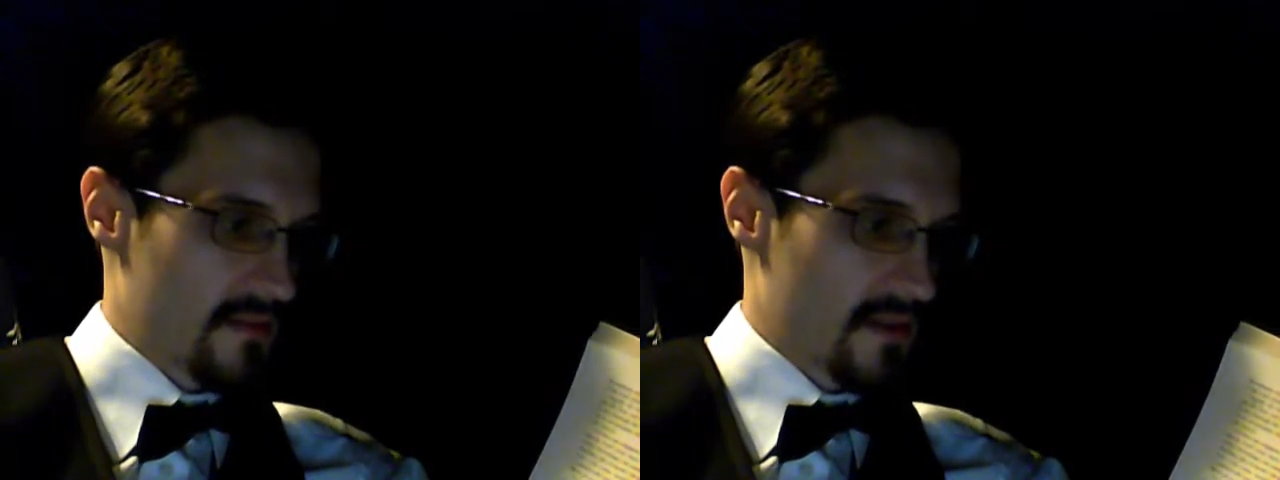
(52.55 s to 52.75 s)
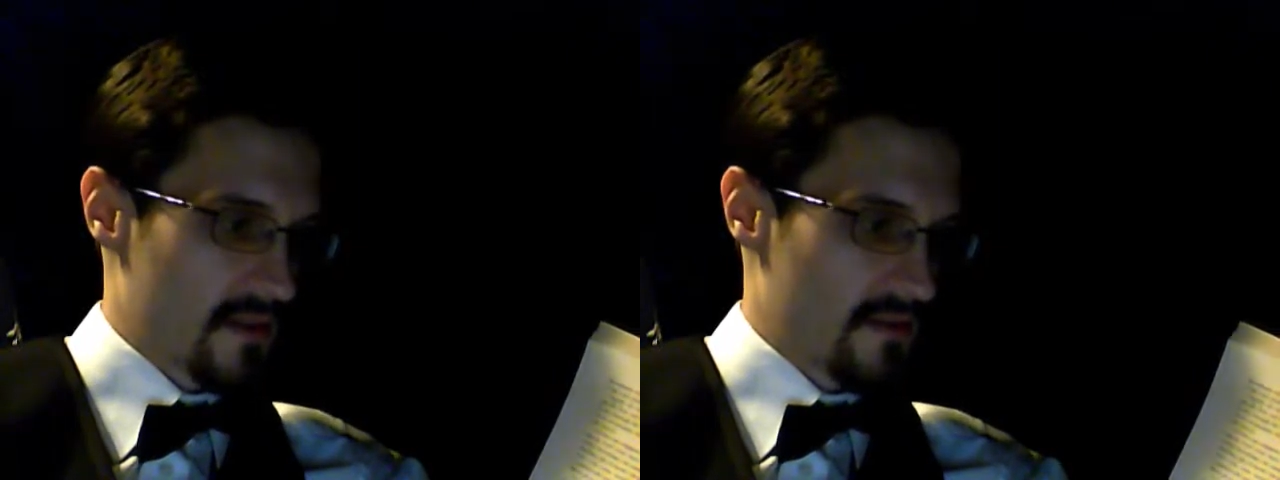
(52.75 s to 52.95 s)

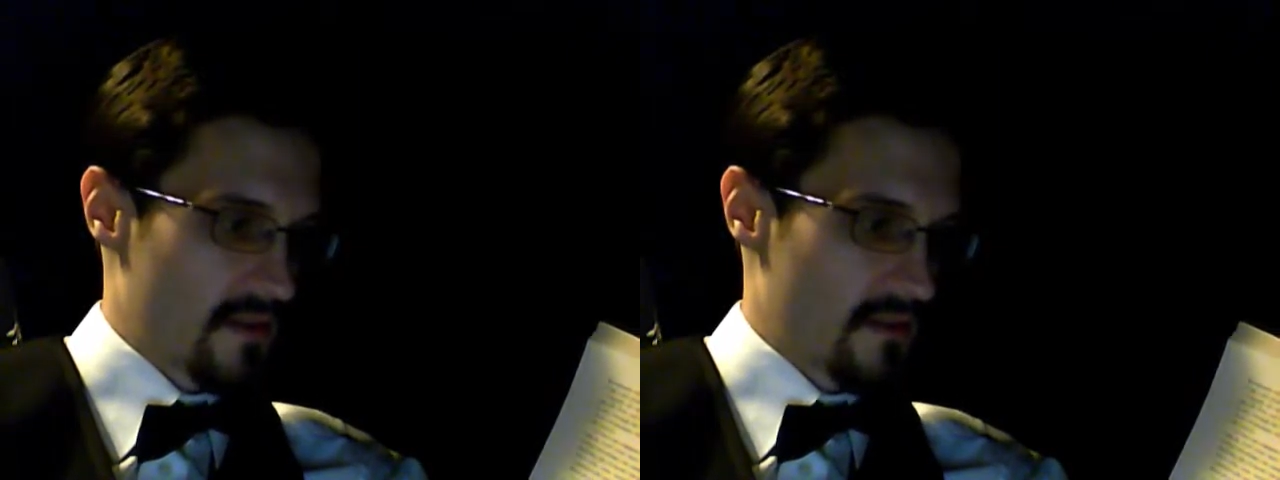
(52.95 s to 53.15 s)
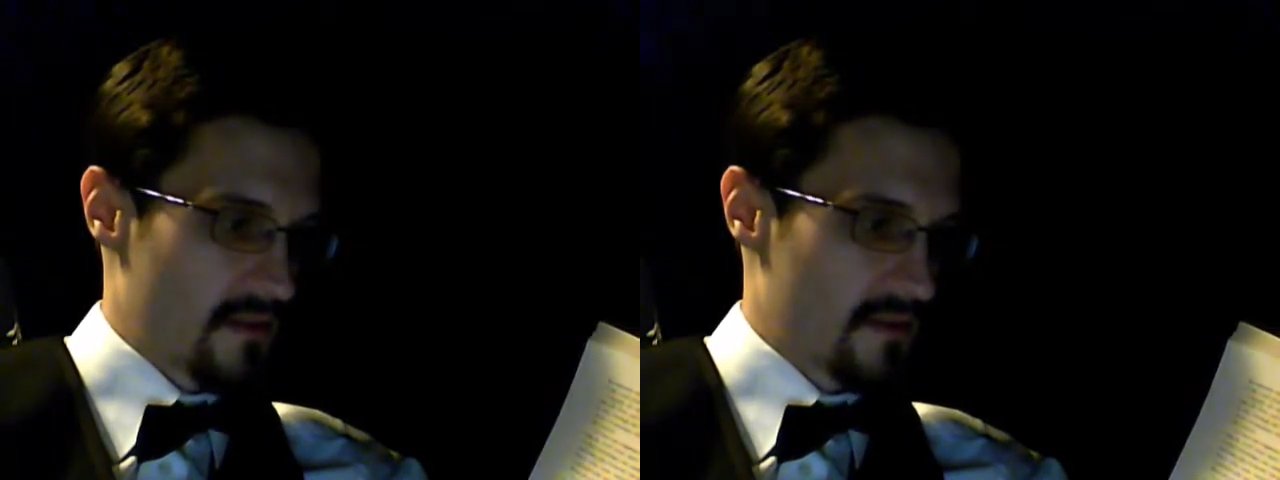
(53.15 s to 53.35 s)
as
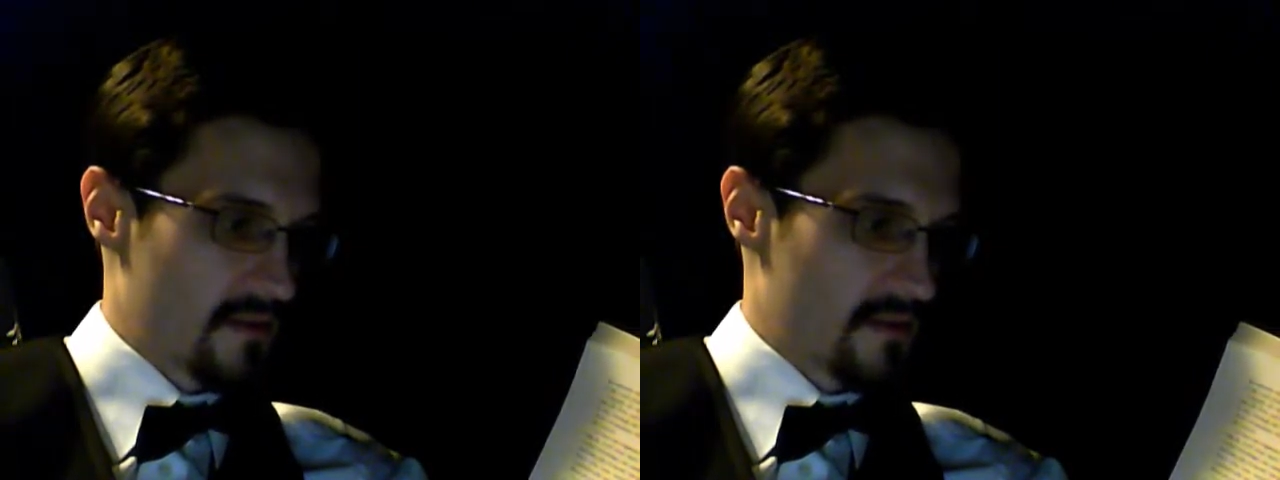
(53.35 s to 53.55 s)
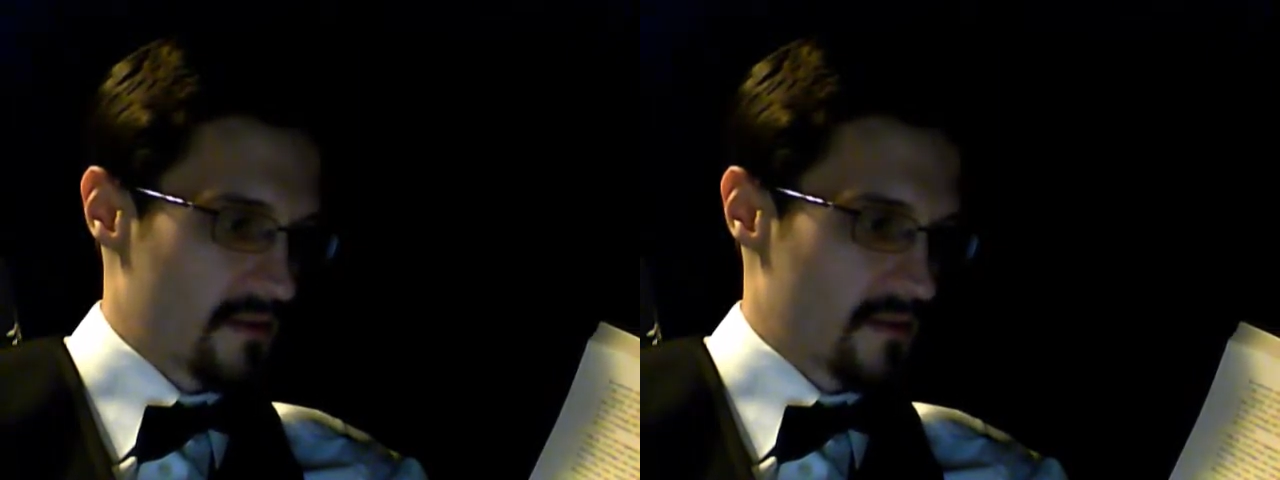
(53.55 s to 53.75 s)
no one
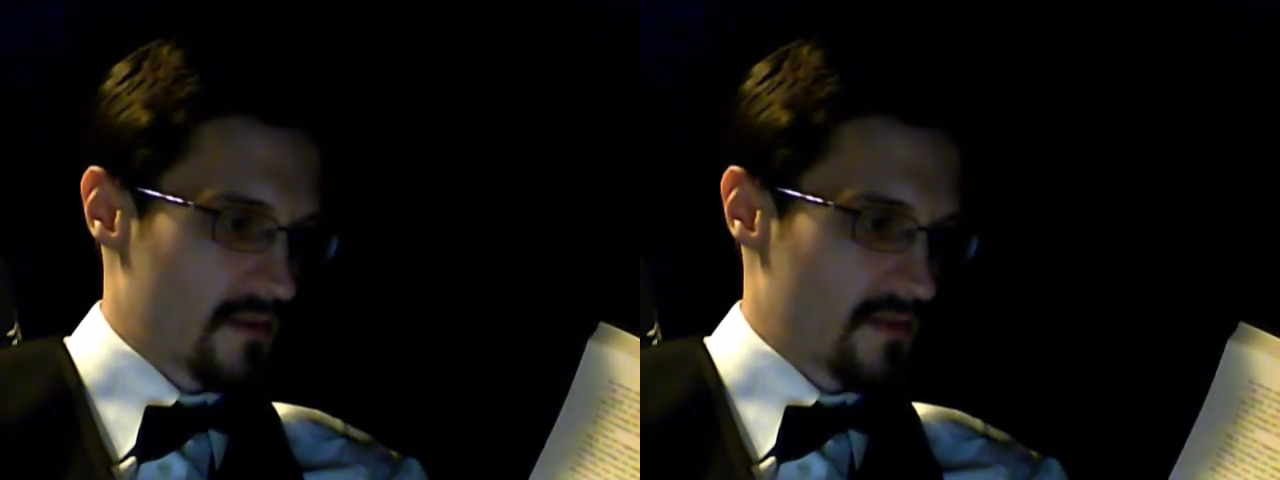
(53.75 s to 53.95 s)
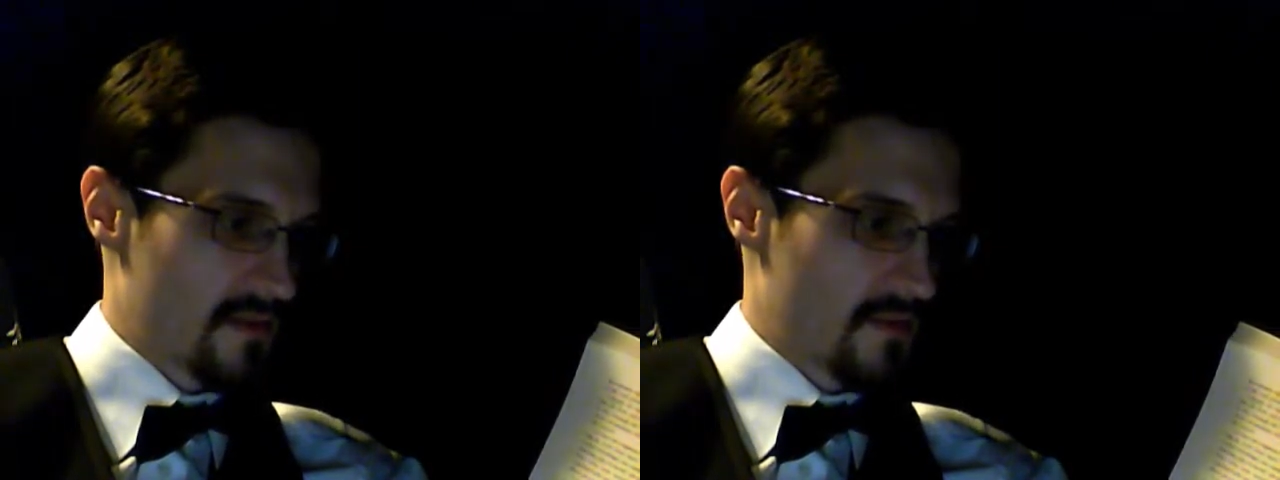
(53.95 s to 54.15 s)

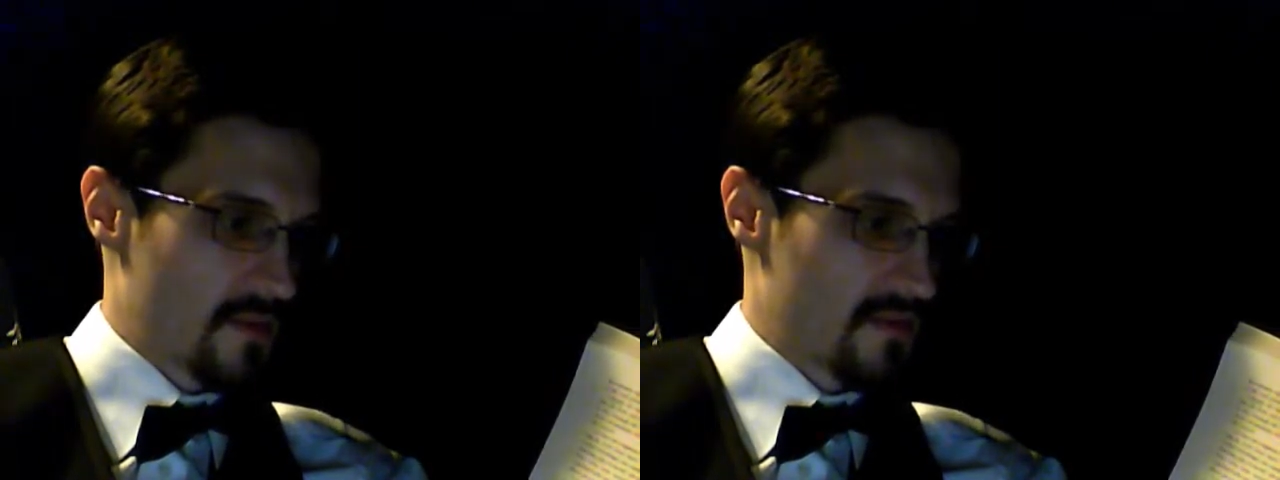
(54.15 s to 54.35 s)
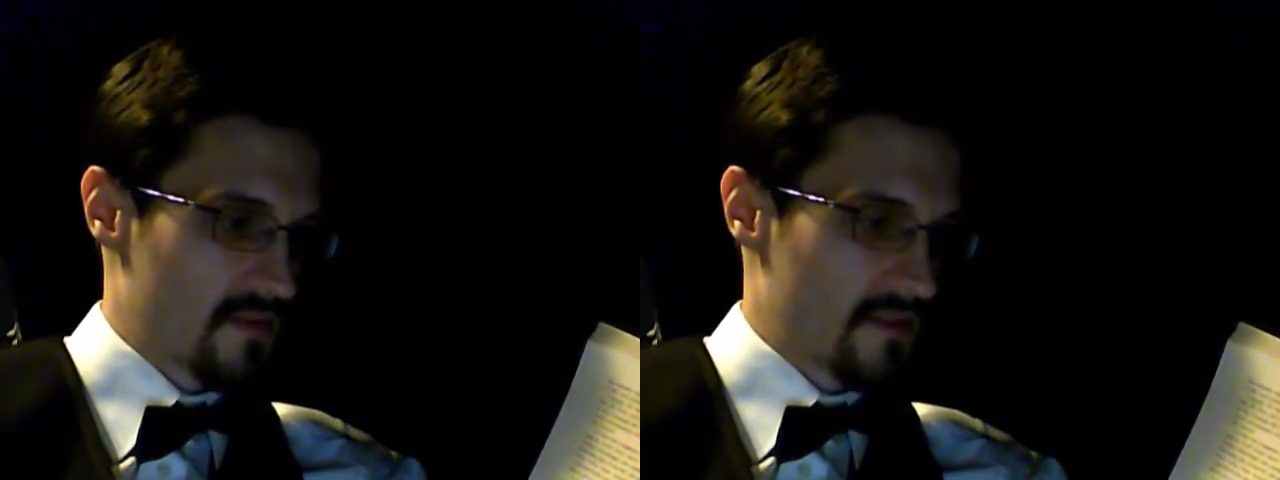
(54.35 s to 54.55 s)
is
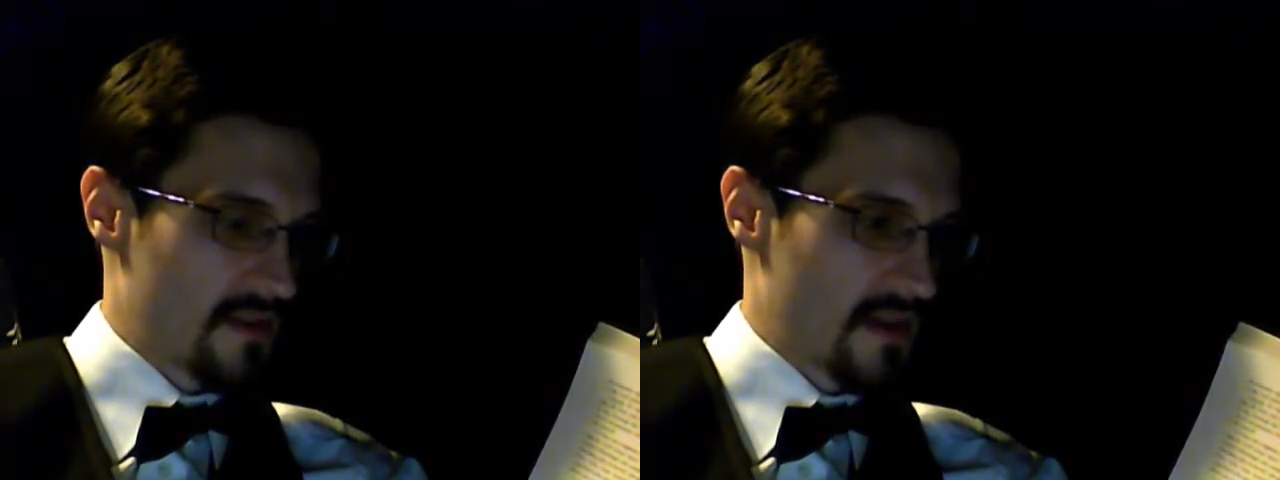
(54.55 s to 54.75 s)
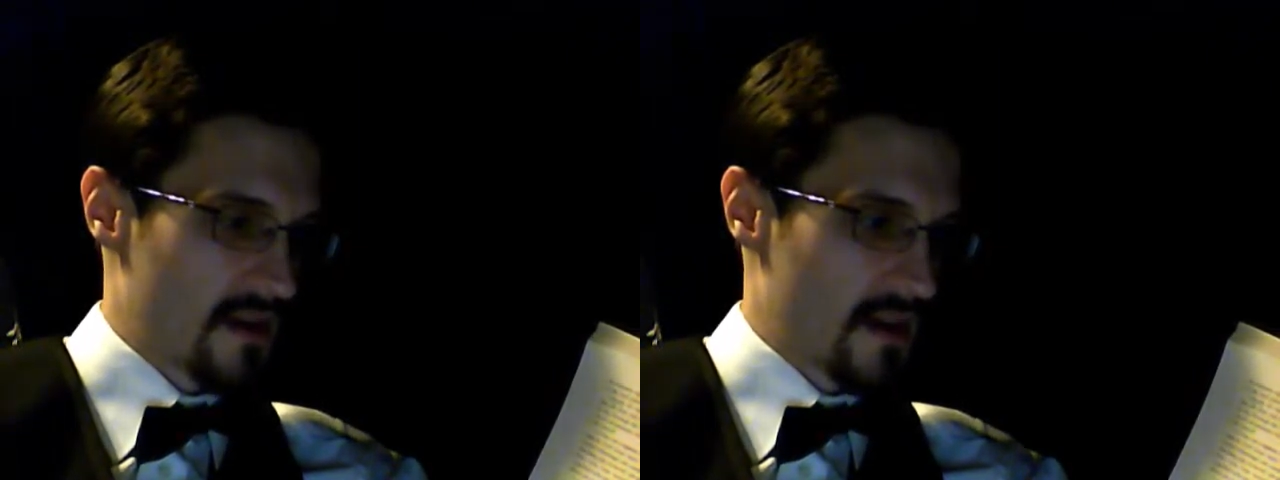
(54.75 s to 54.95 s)
disposed to
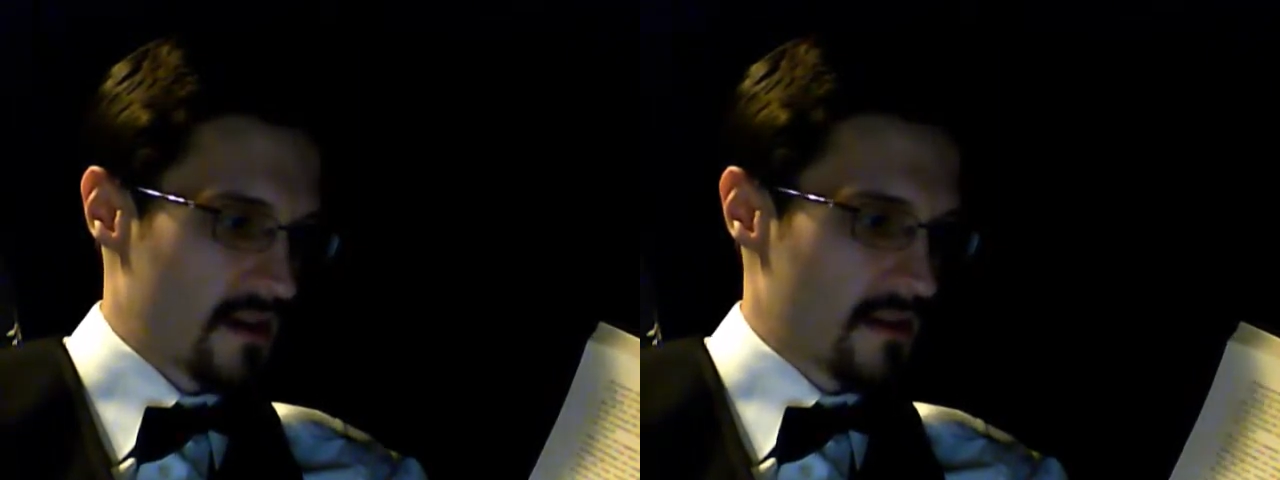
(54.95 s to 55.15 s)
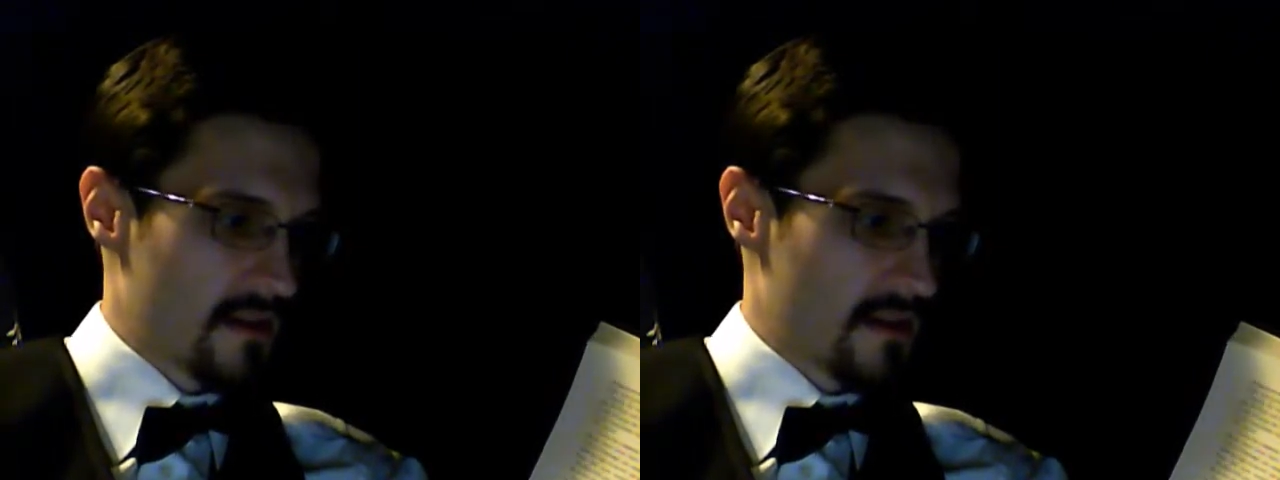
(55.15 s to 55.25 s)
deny.